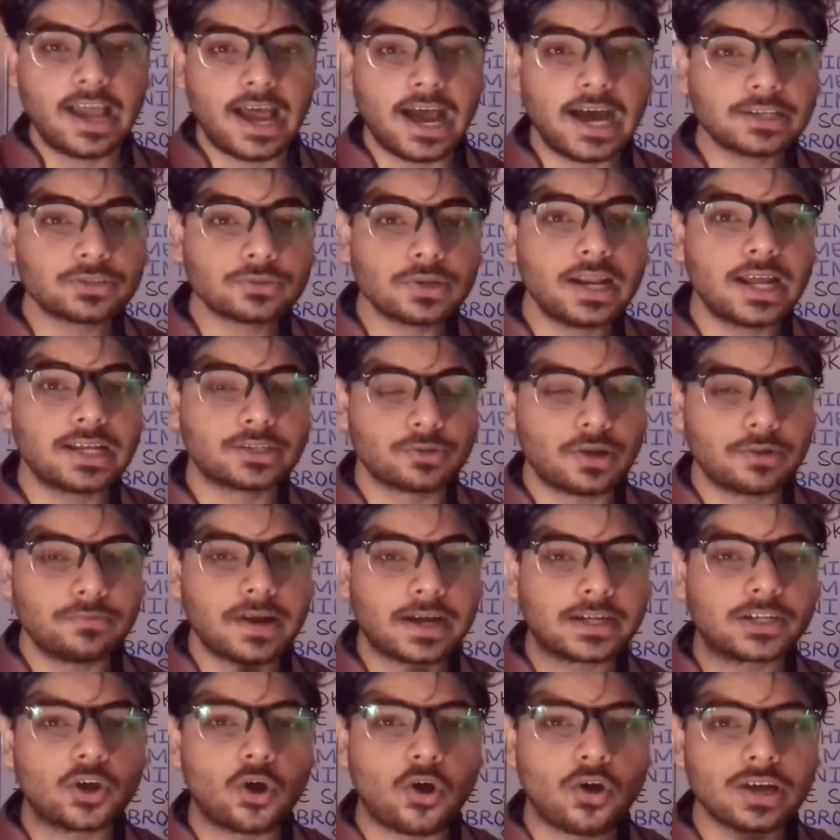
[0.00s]
As well as when we
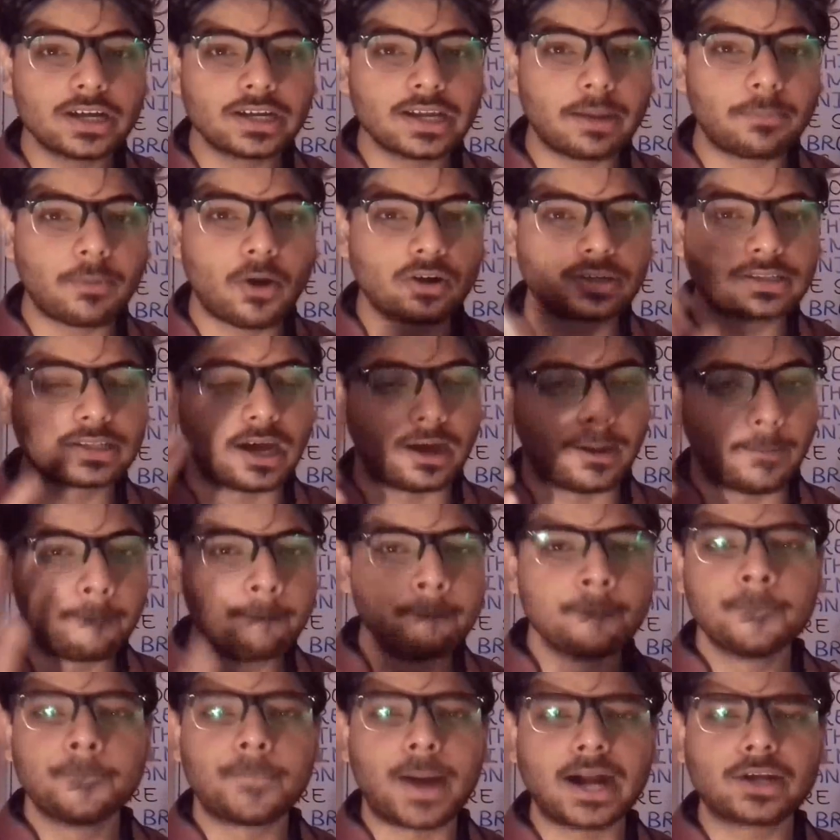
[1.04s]
are talking about
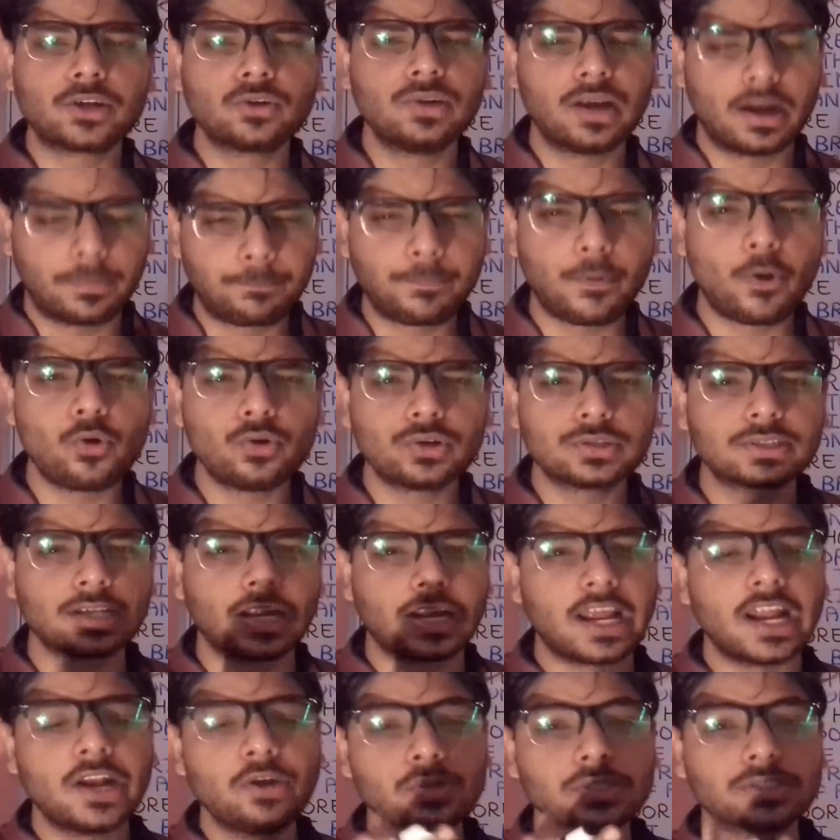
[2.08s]
the particular
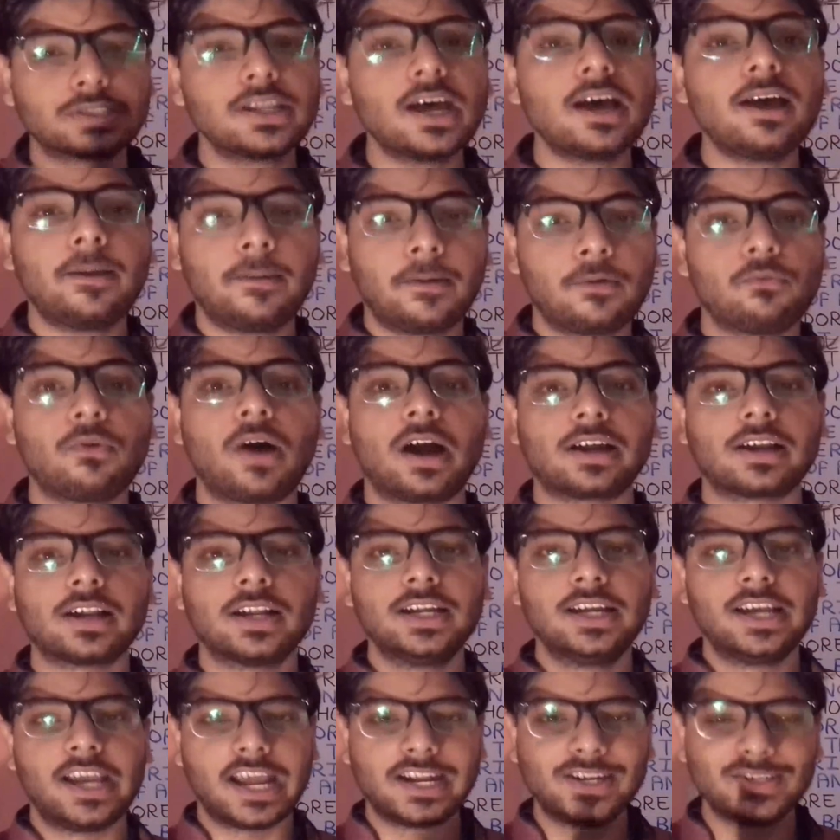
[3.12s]
portion in which the
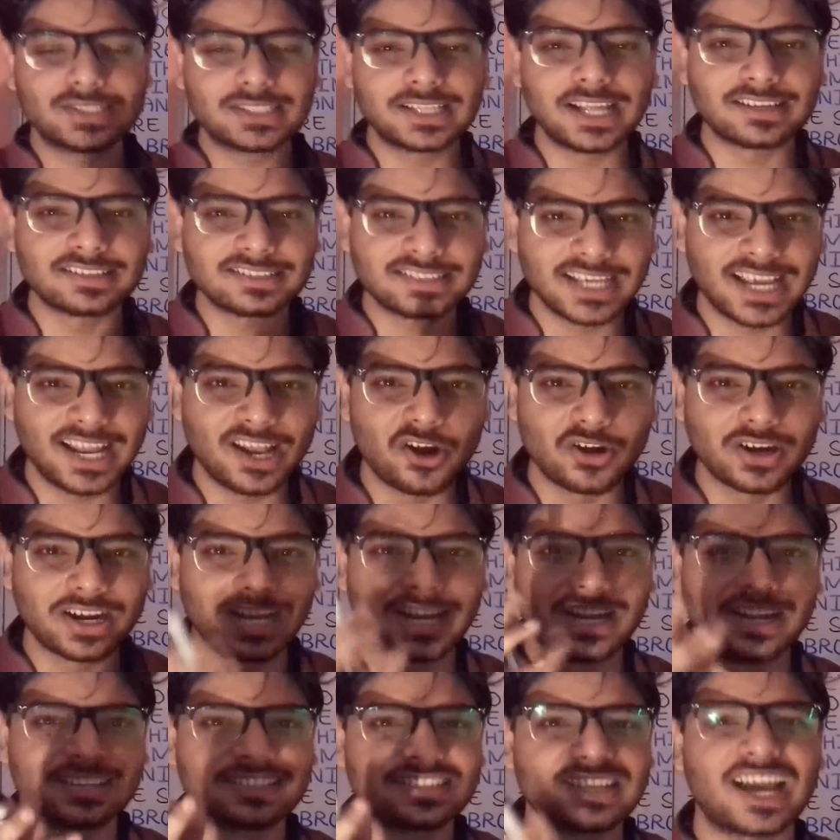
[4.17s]
what? in which the cell
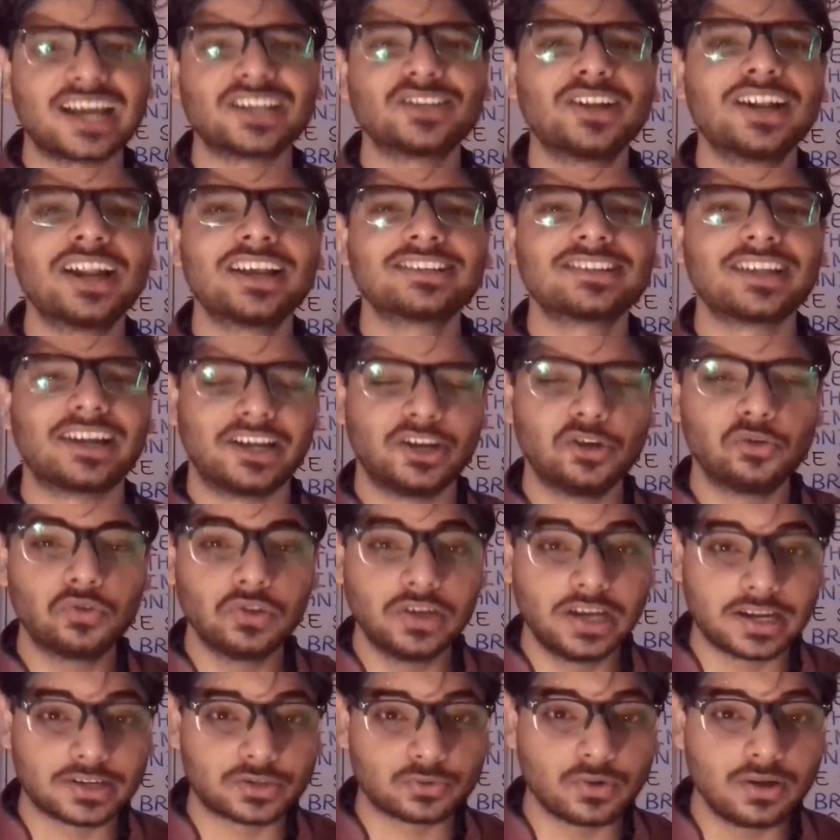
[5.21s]
organelles as well as the
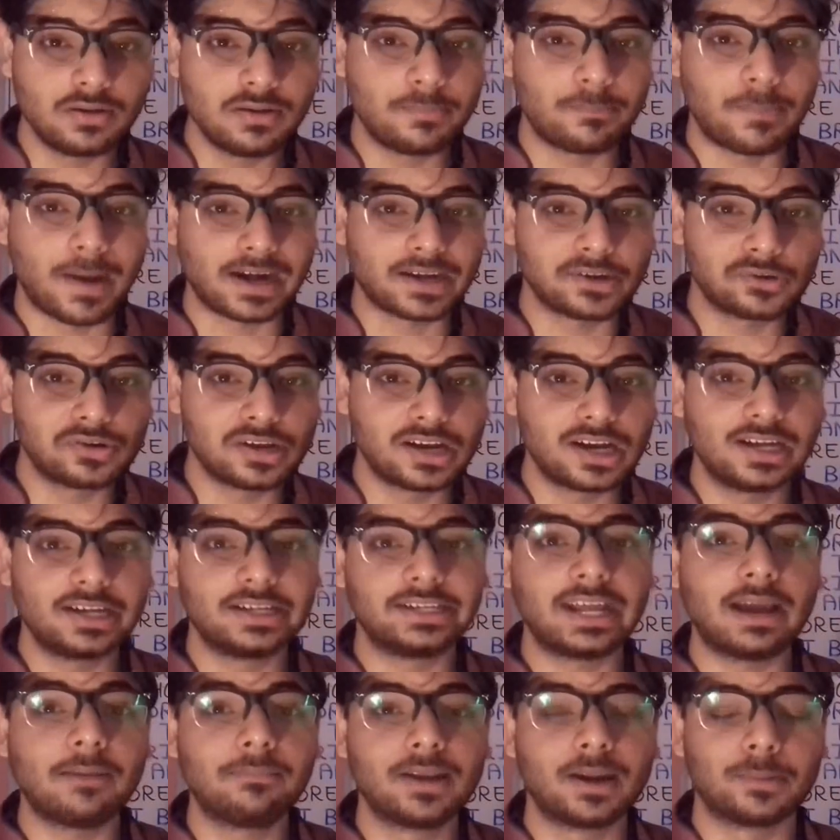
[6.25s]
nucleus will be particularly
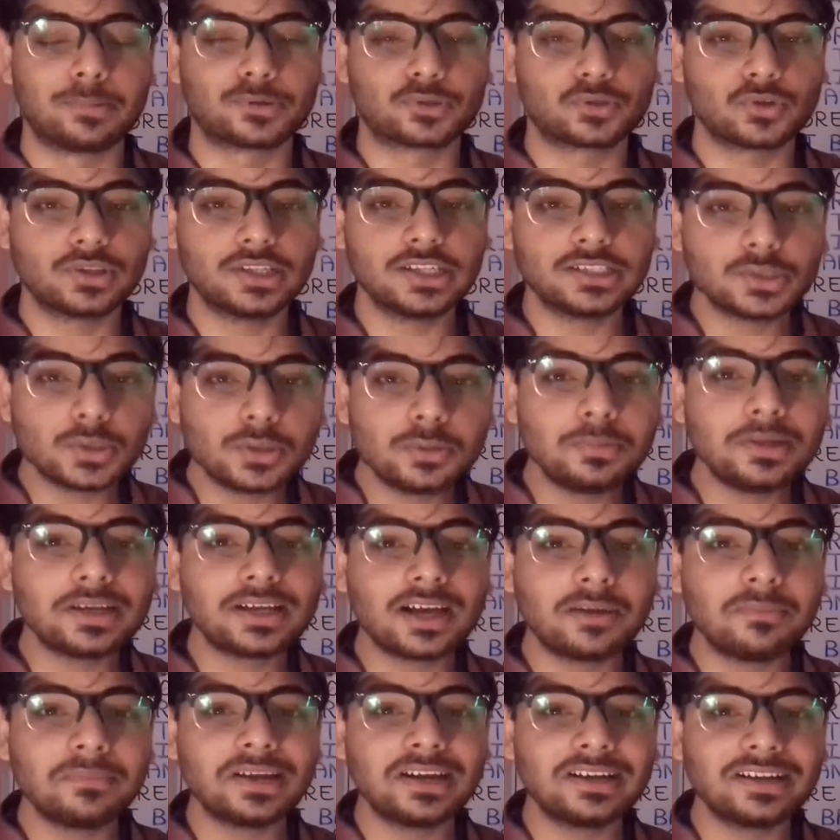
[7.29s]
developed. So this will be
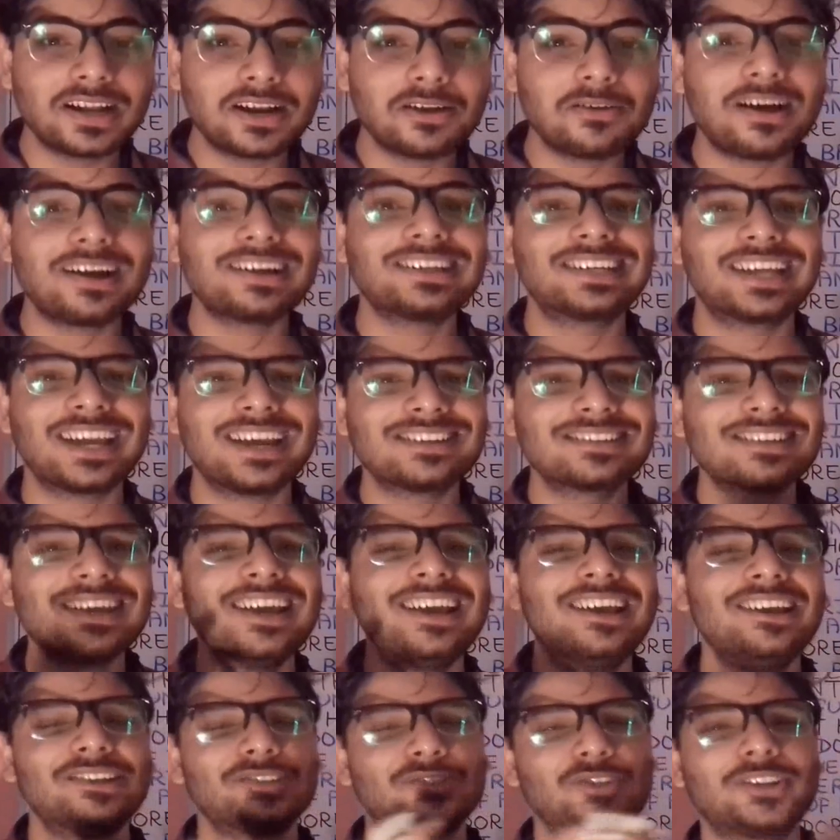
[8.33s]
coming under what case?
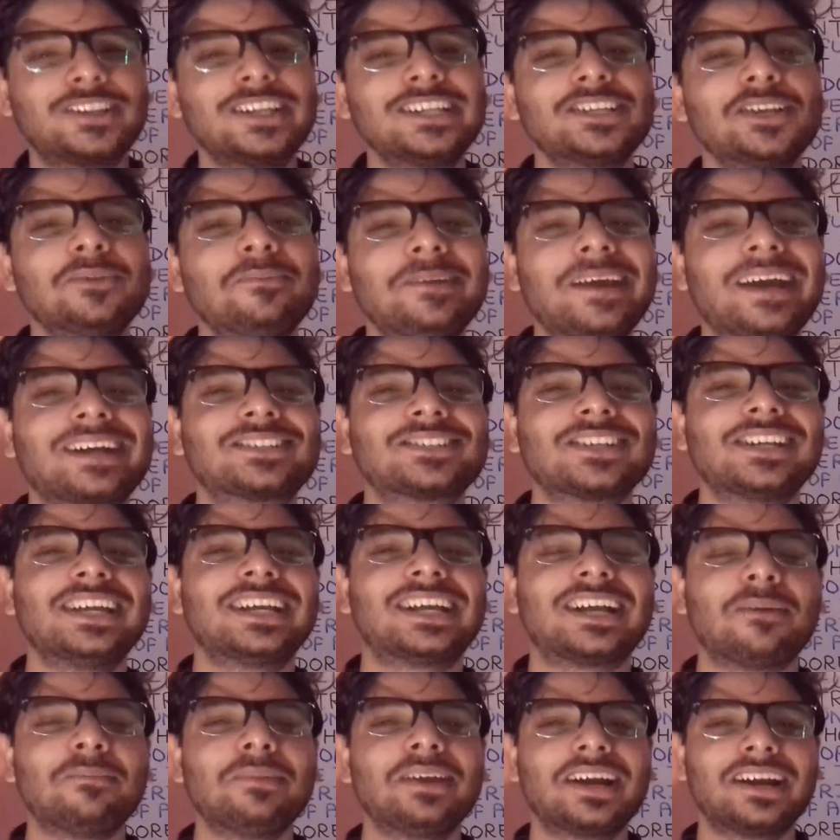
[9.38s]
So this will be
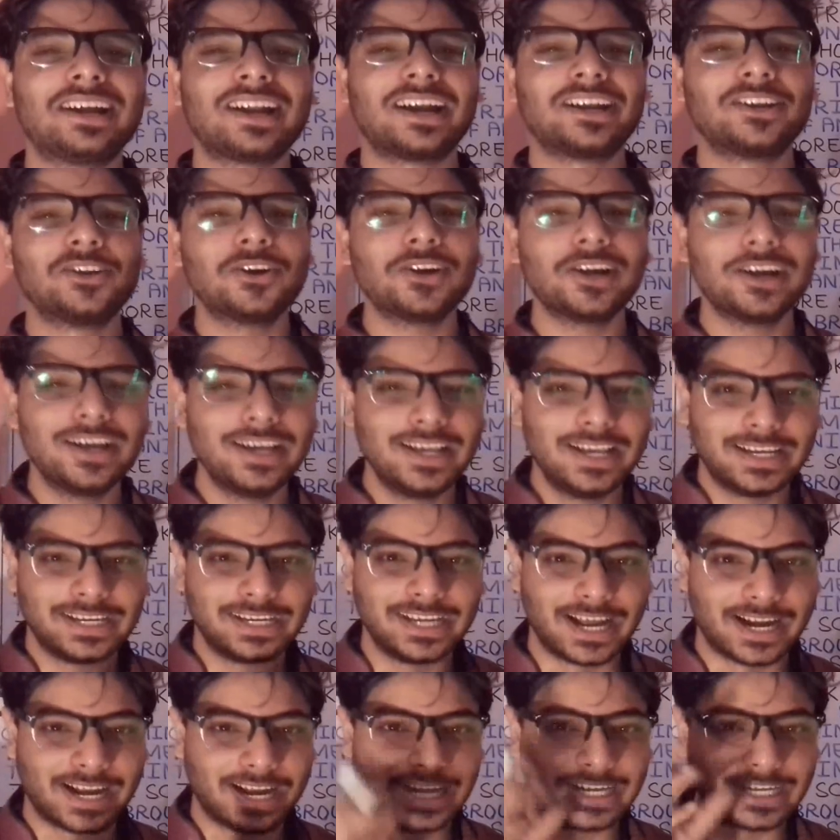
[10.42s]
actually coming under your
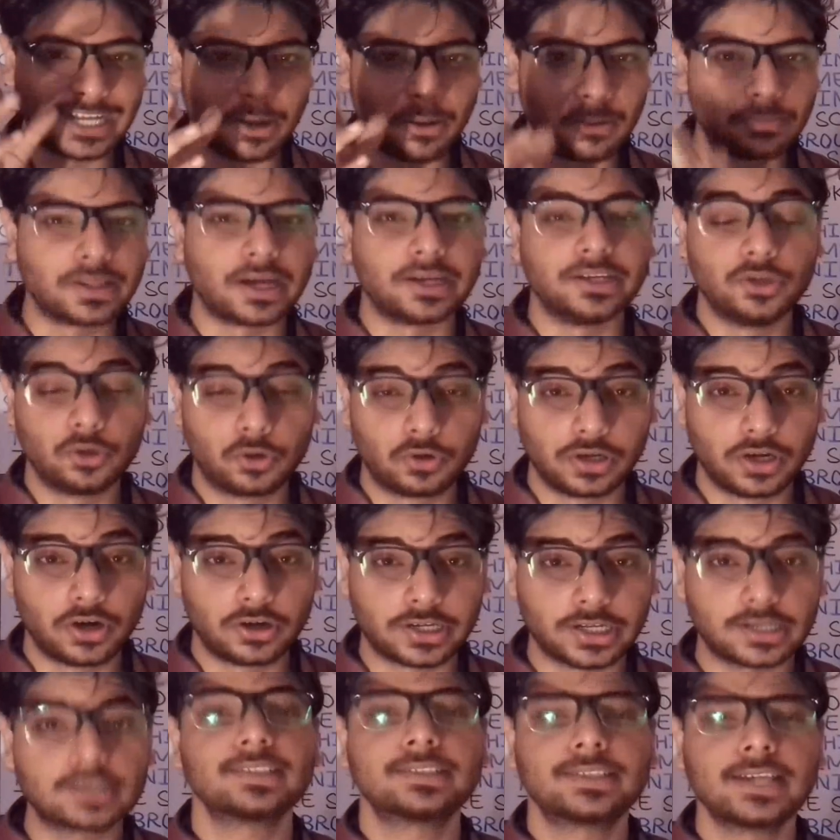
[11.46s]
here in terms of the
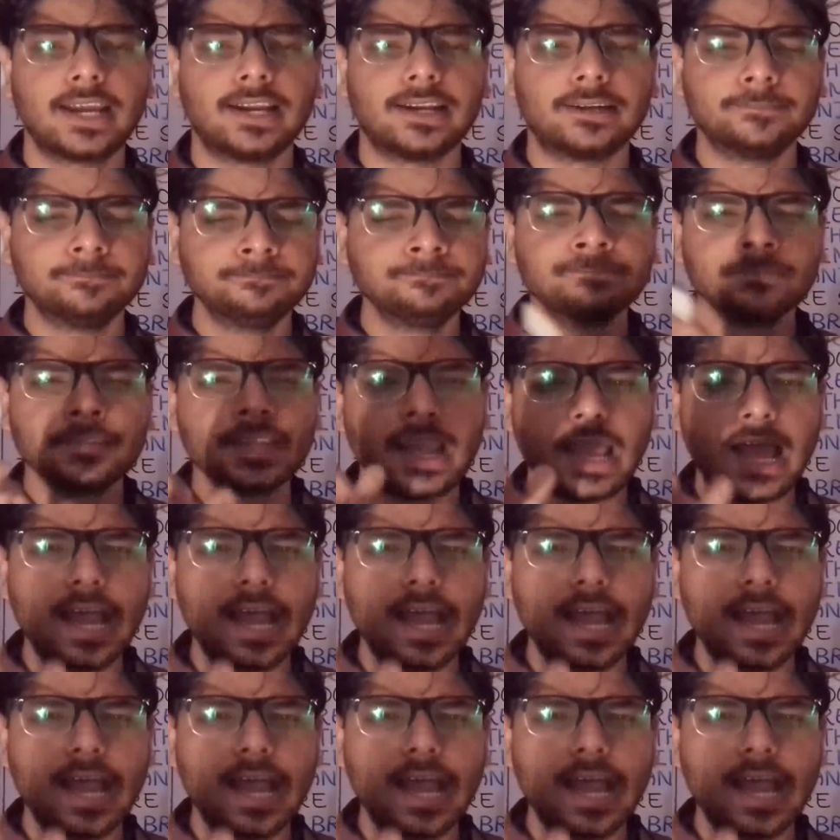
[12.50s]
eukaryotic cell.